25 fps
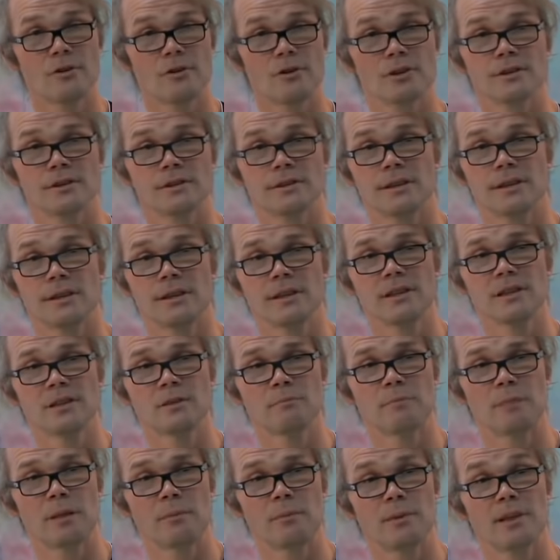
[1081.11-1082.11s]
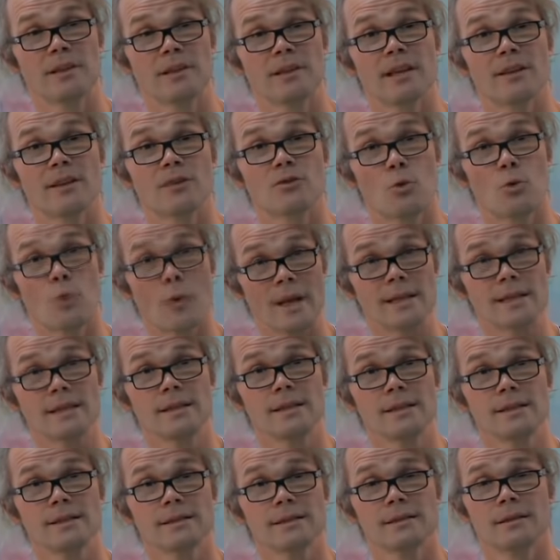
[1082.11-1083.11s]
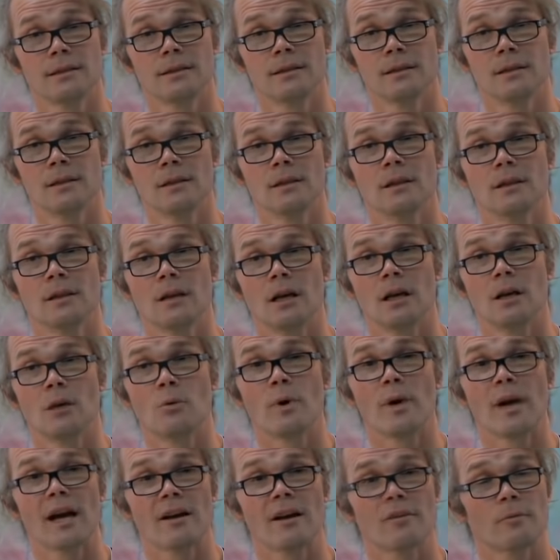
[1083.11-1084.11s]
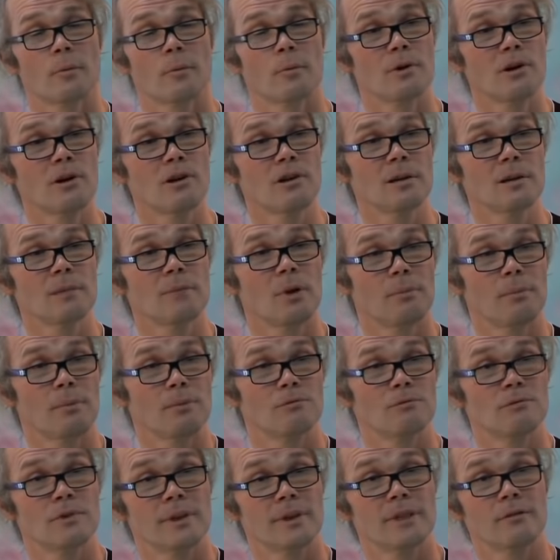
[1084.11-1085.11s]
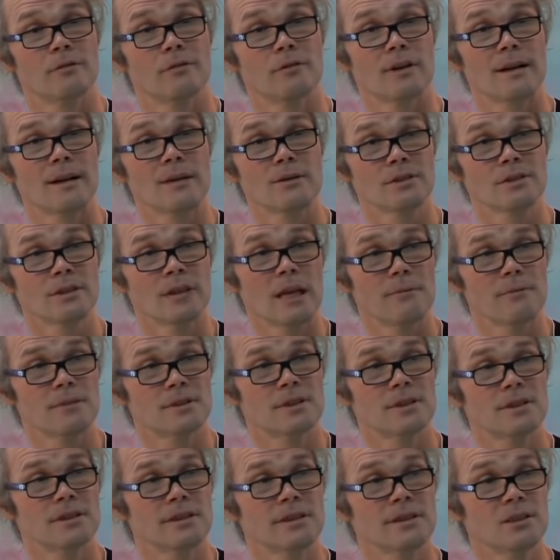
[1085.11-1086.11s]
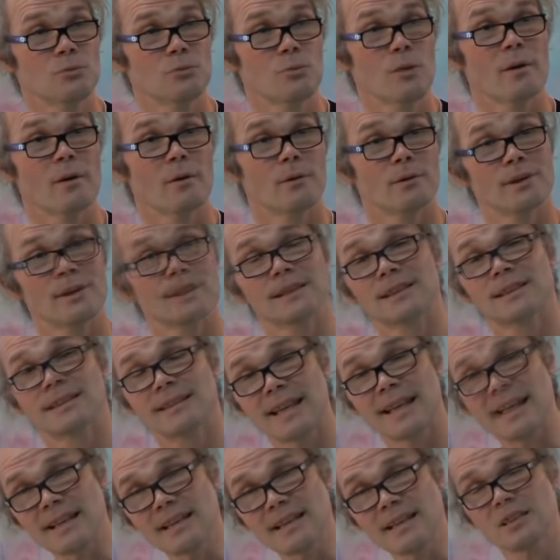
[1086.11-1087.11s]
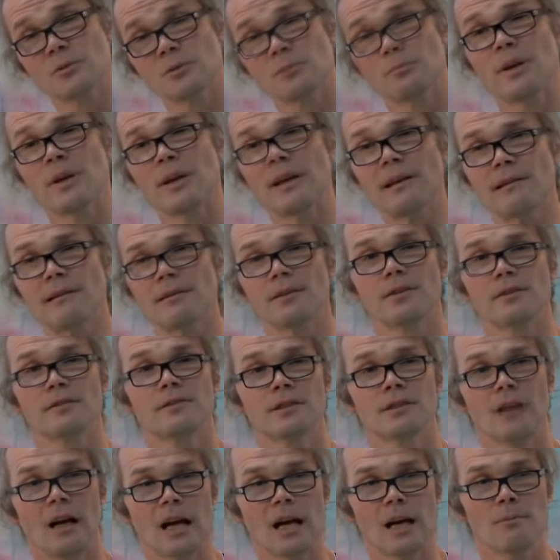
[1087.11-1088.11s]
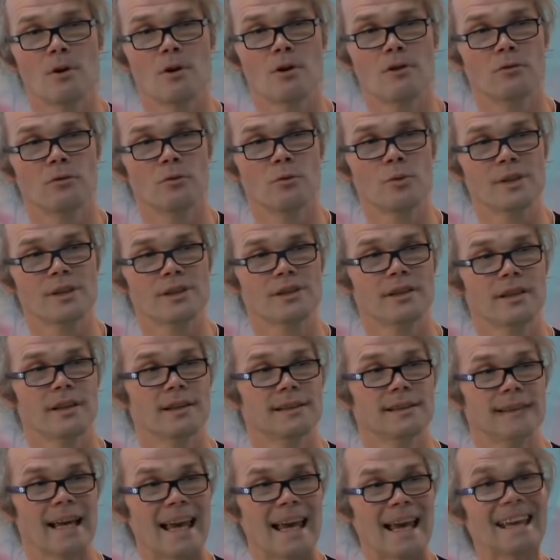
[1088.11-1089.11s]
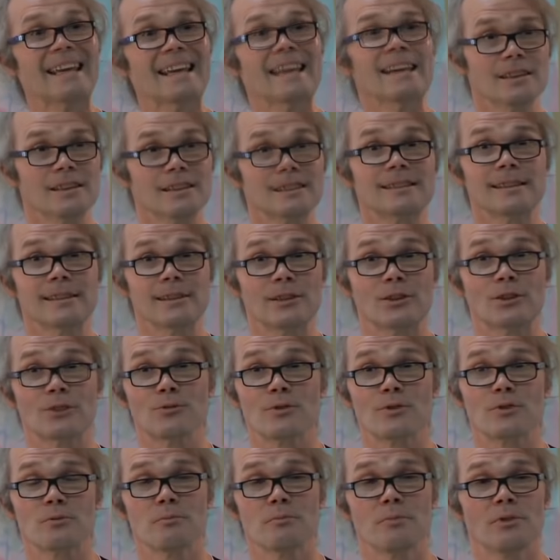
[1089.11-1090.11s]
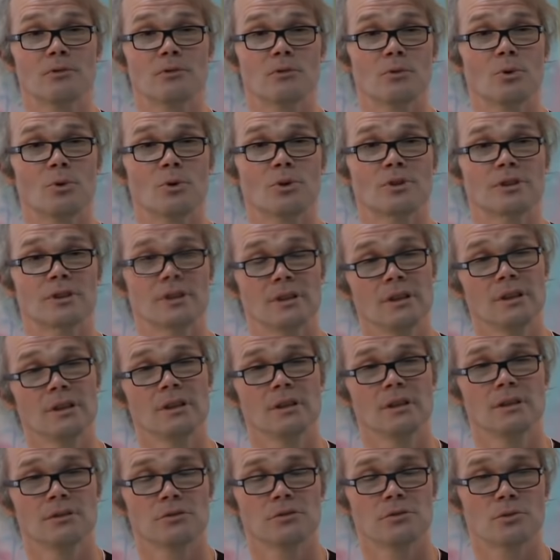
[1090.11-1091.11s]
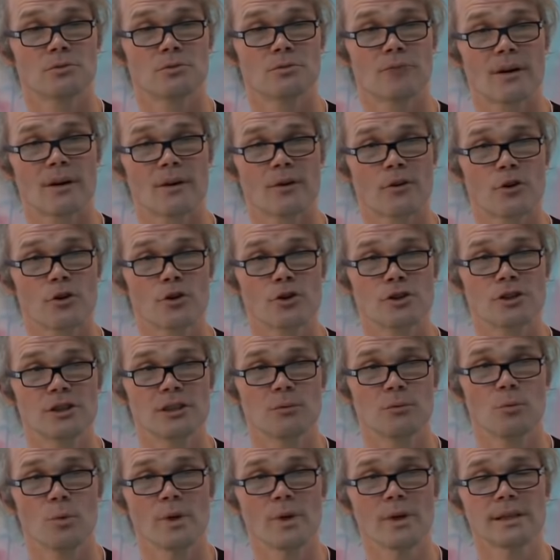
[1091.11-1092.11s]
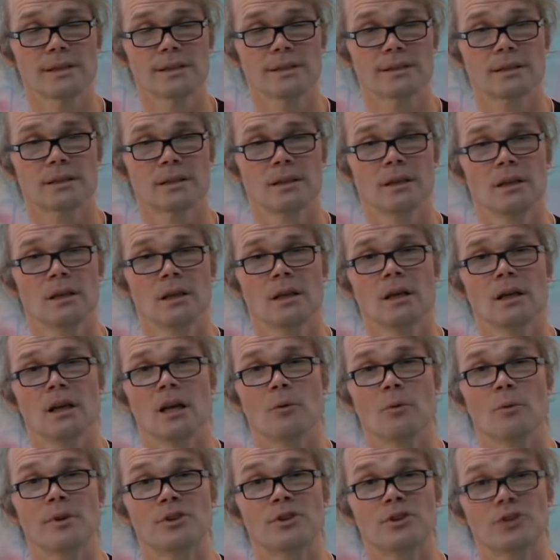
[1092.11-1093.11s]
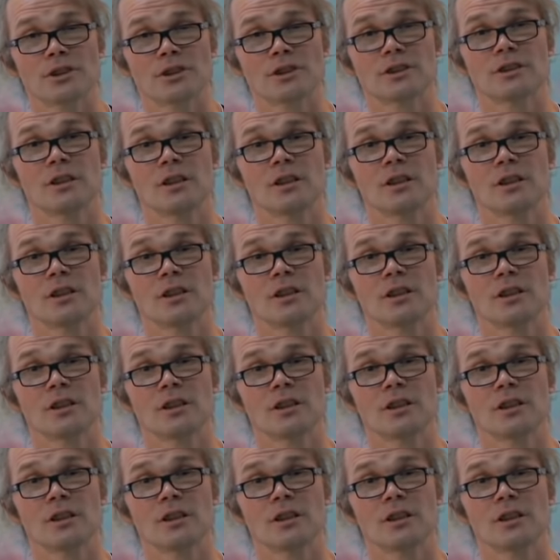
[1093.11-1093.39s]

volunteers, people in their 20s, we have a program up and running for Alzheimer's disease where we're extending the period of time over which they are taking the silicon rich mineral water to around 13 weeks. And we're just